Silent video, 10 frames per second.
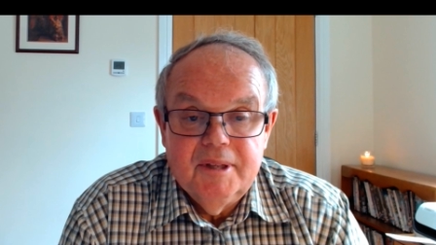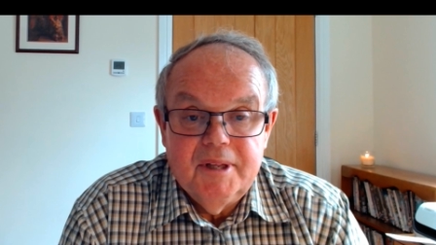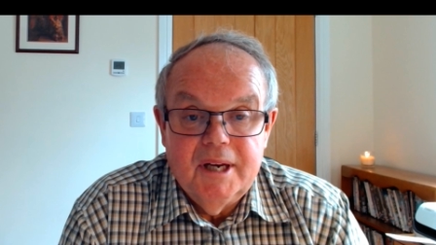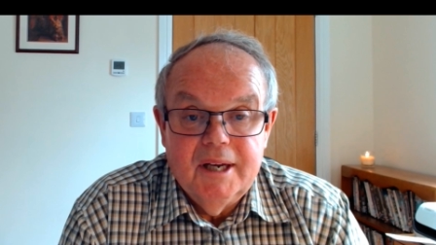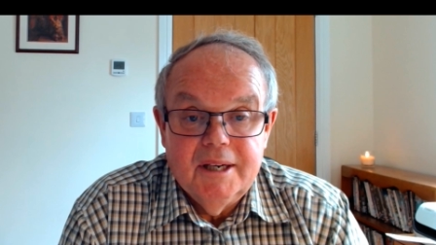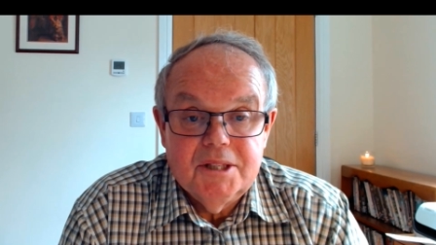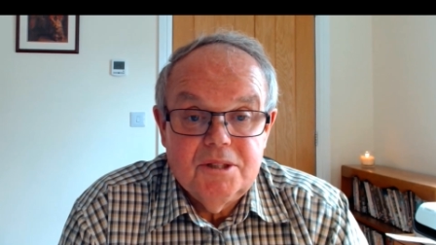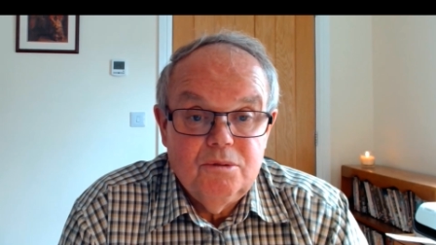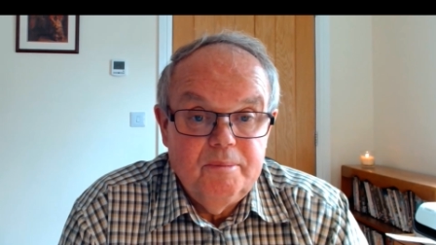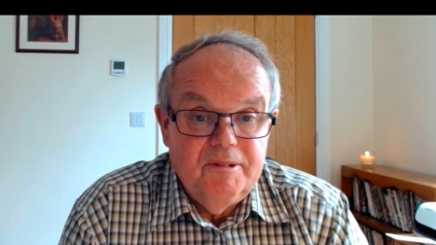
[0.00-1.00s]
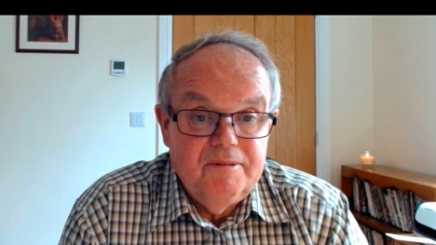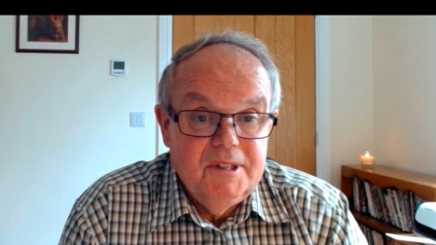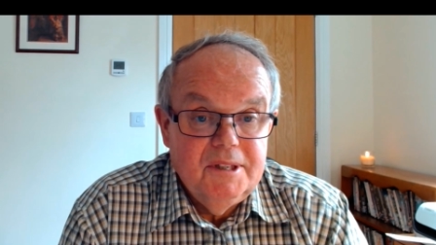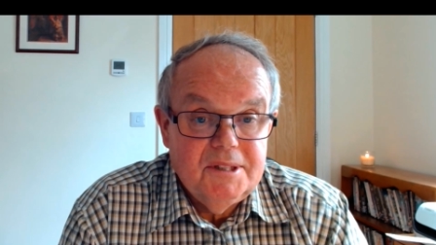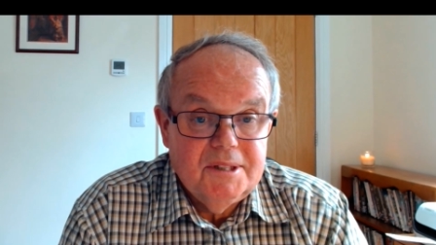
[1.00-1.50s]
The last will be
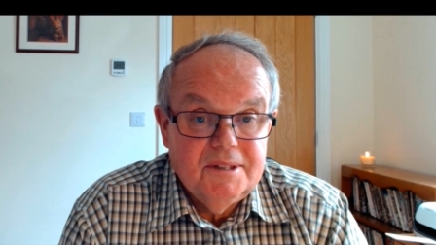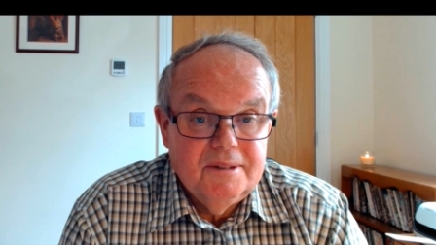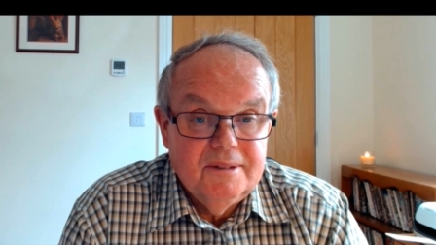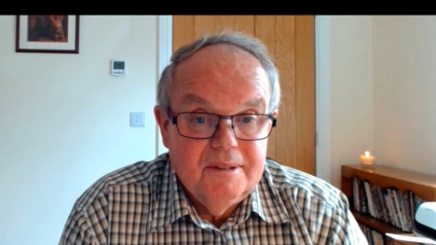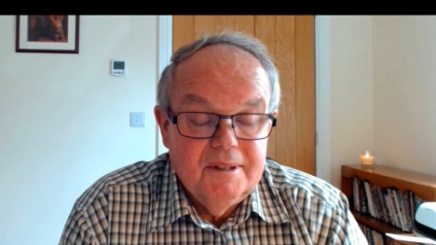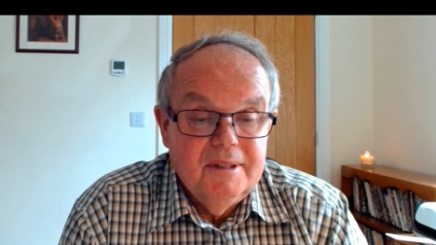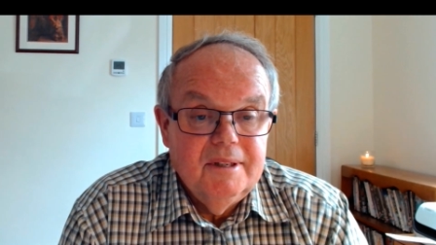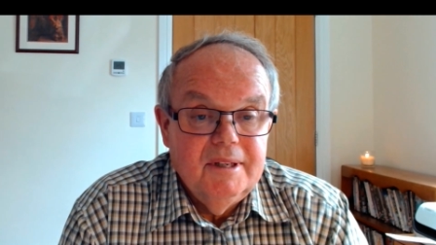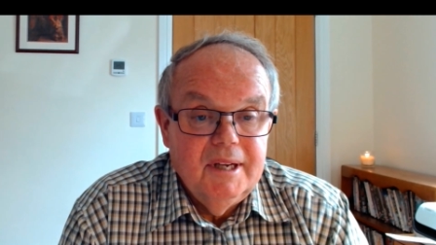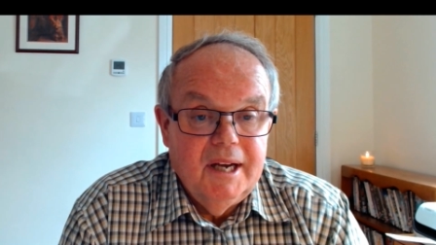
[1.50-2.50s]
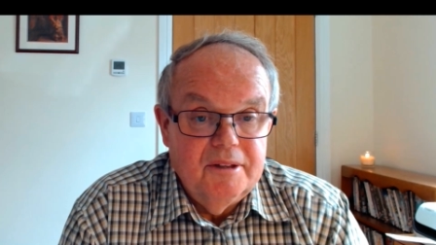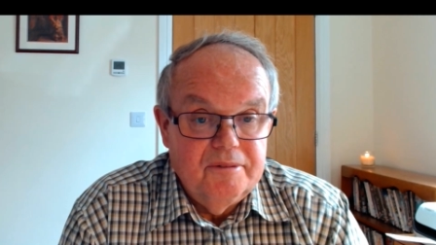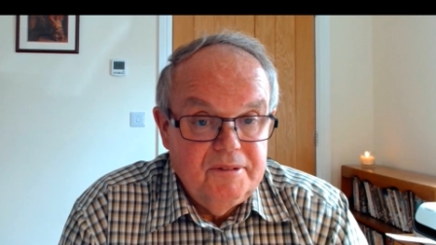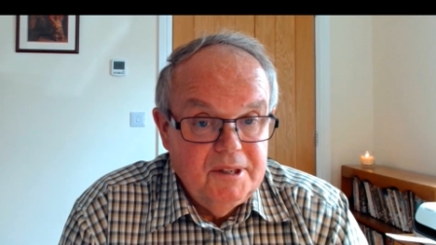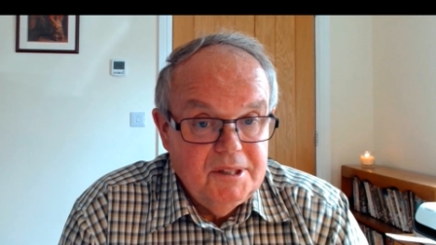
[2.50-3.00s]
first, and the
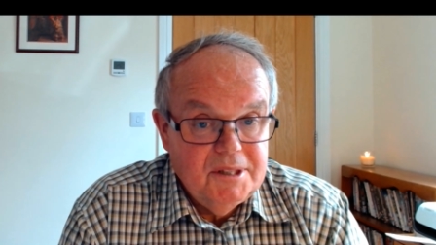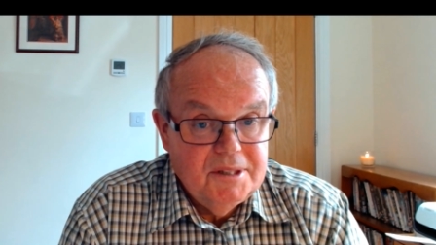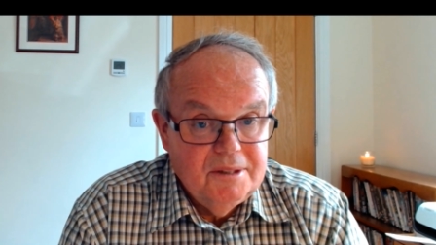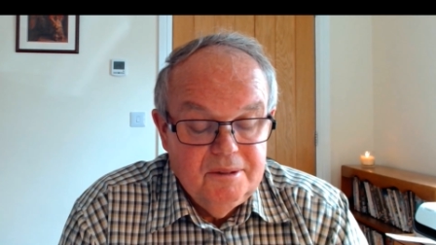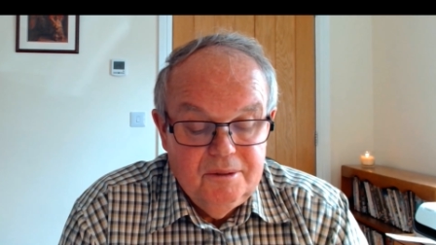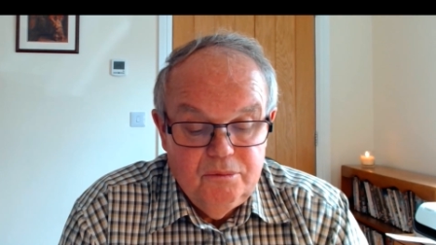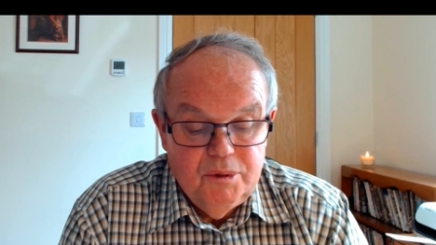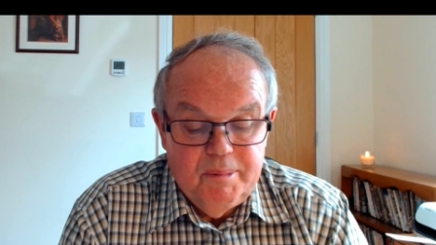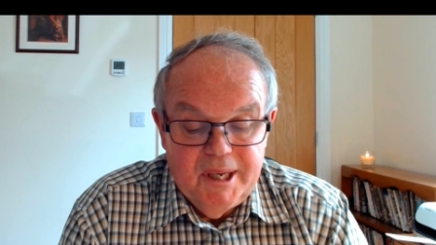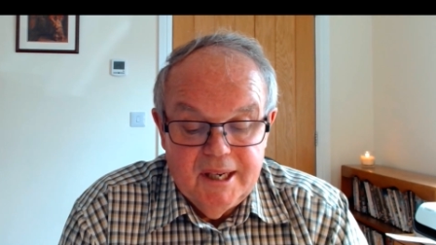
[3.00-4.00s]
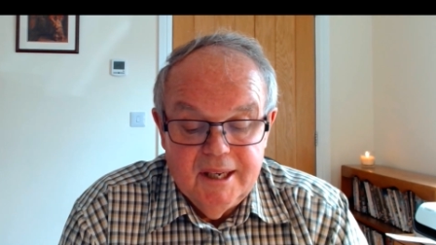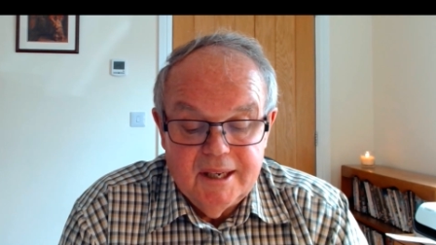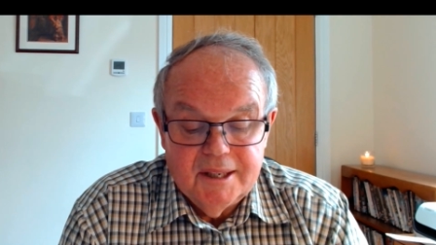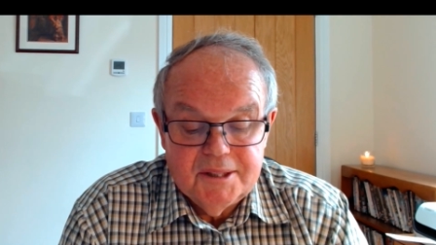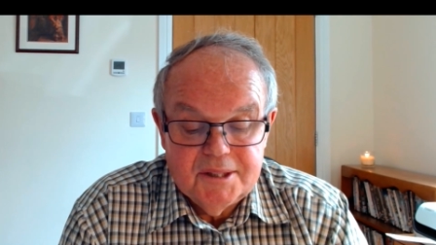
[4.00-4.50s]
first will be
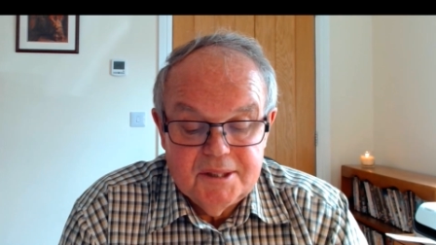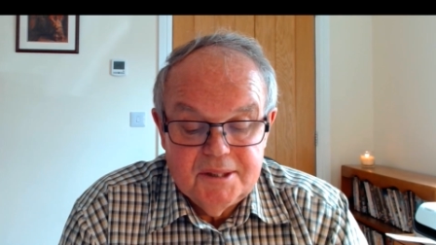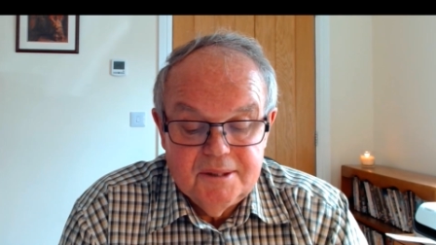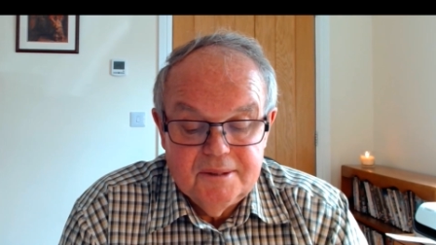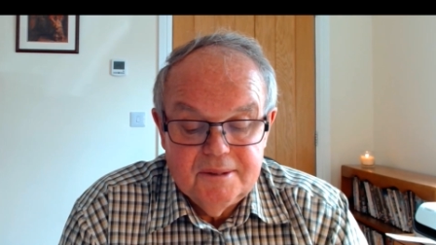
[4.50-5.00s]
last.